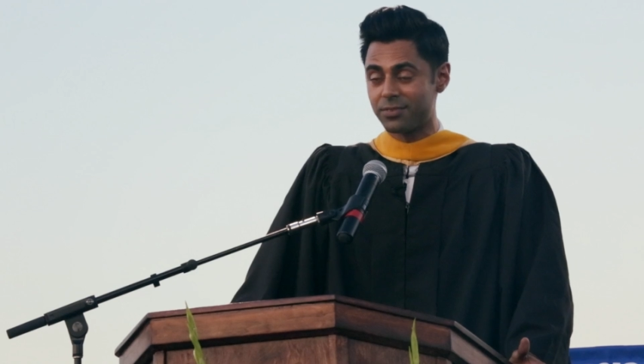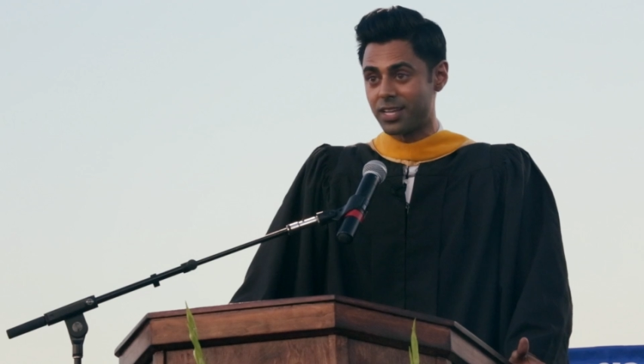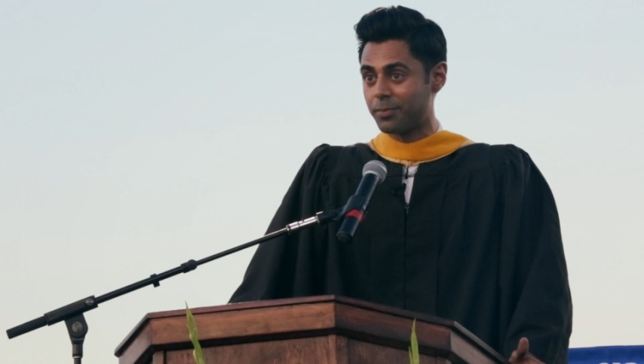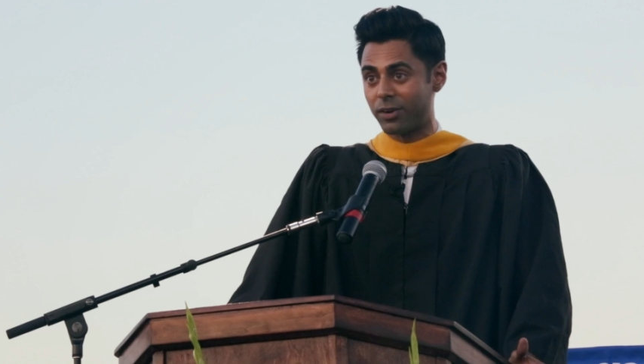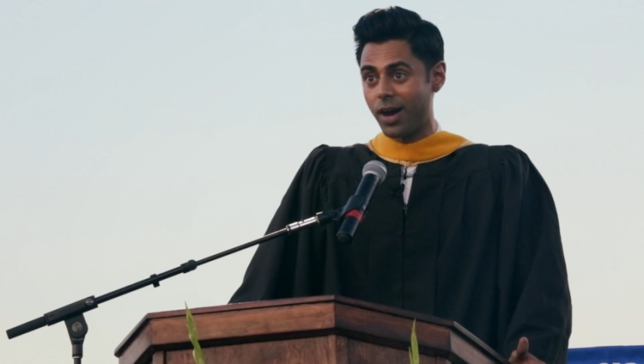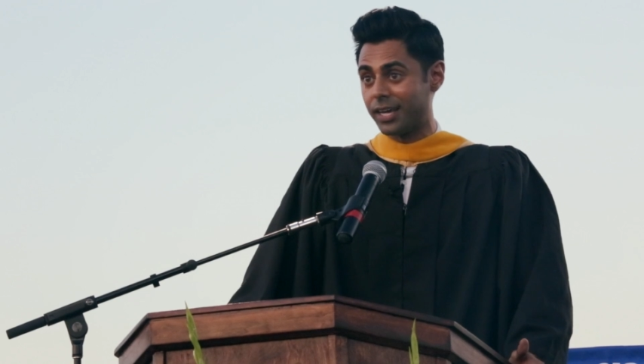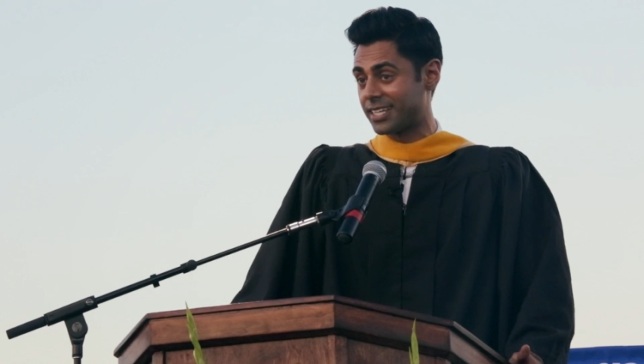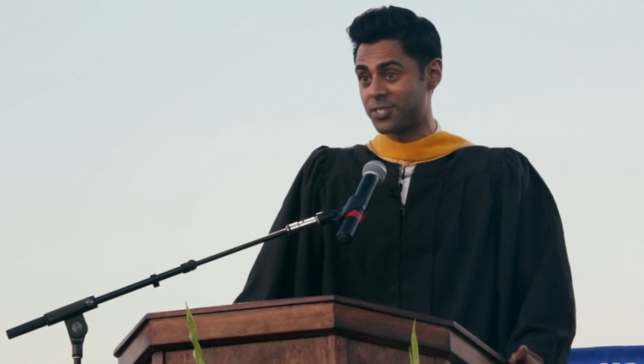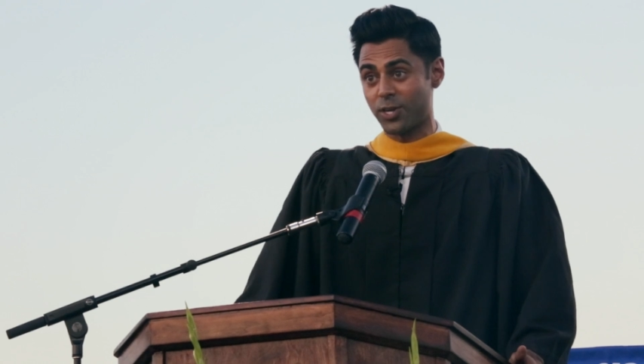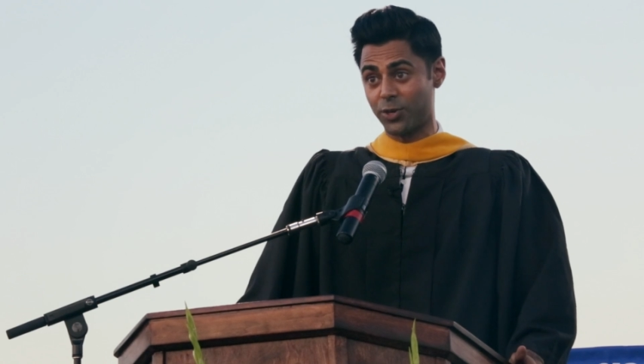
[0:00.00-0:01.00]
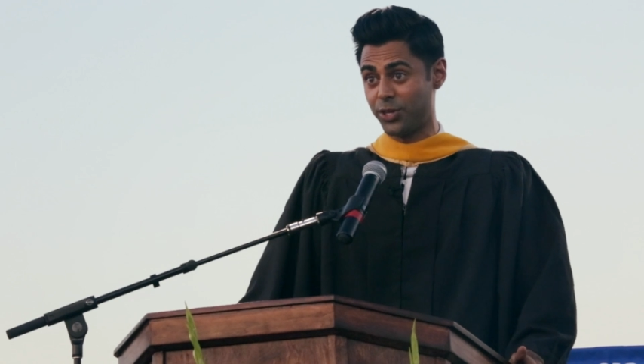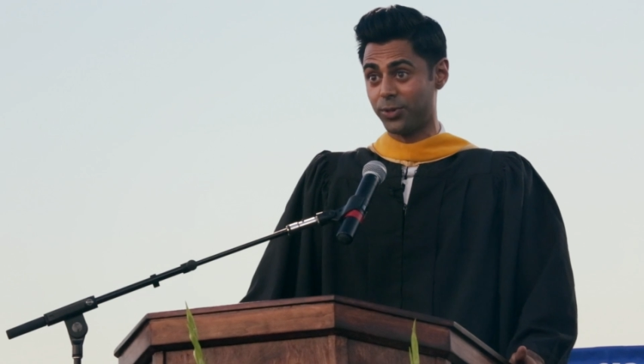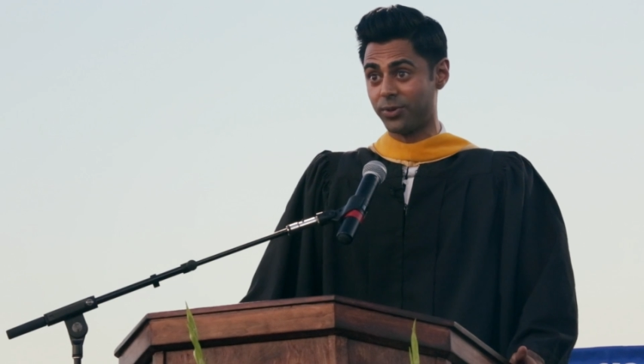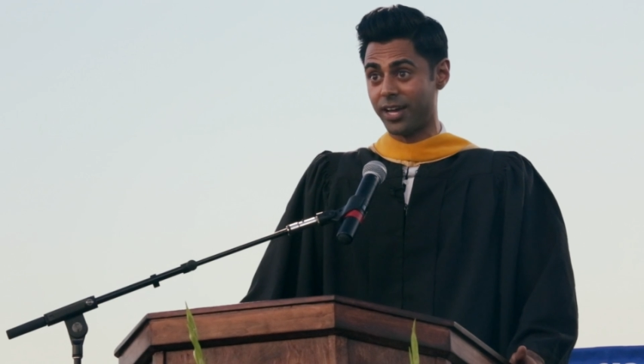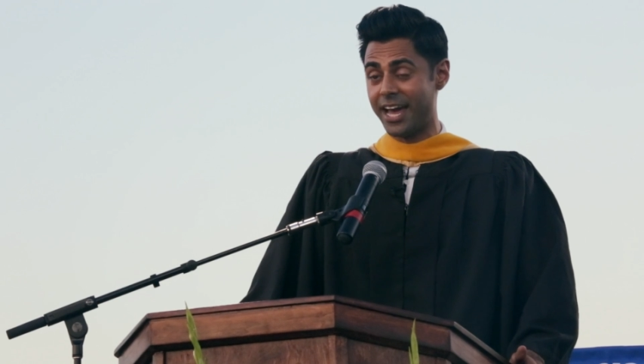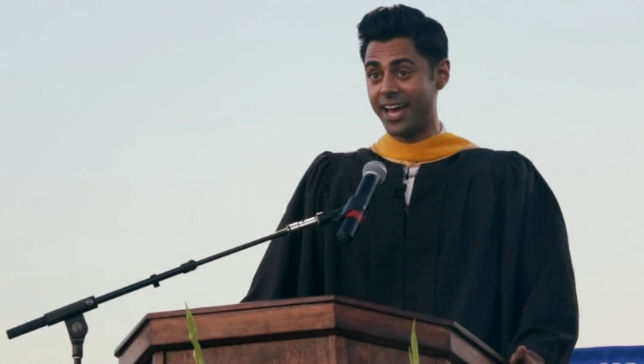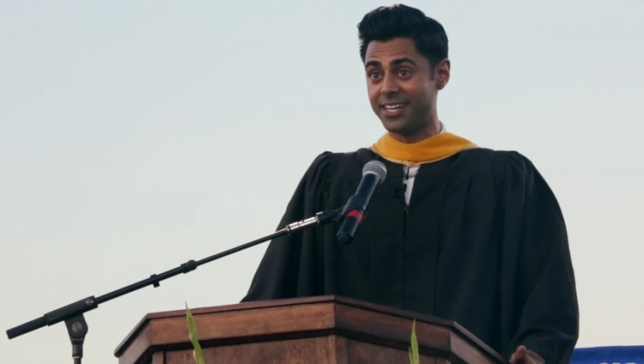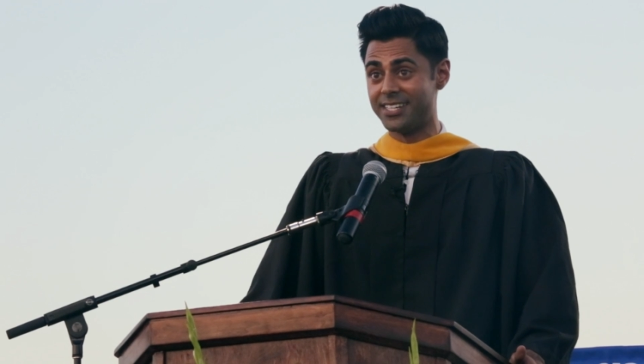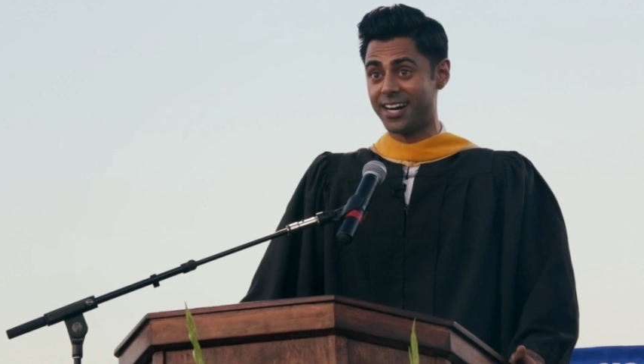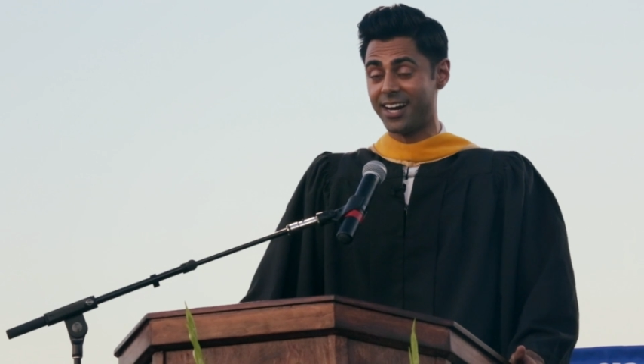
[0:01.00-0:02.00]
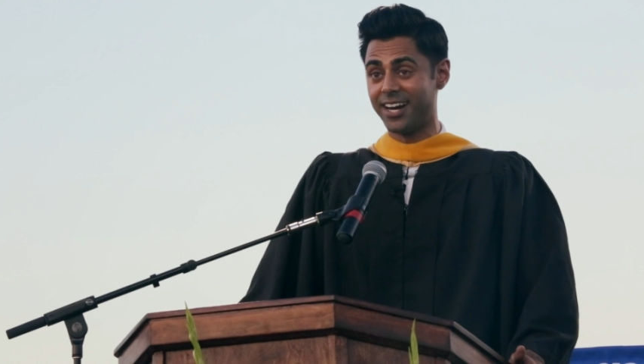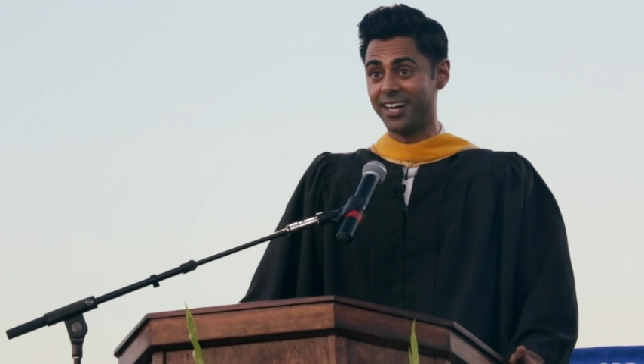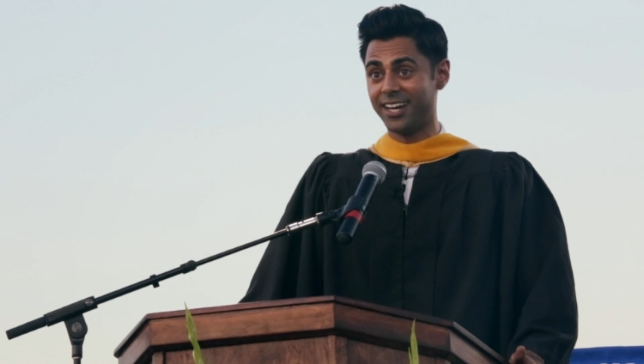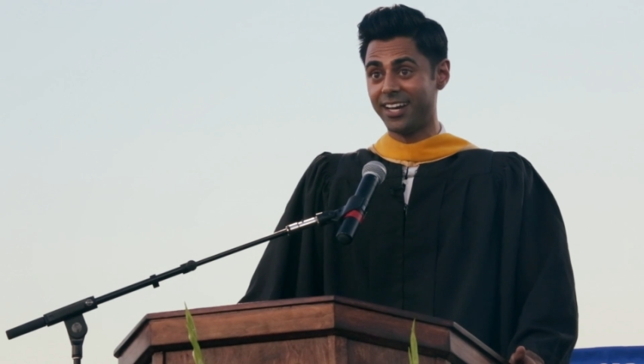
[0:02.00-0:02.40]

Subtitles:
don't sell them at Ross, that's on you. And I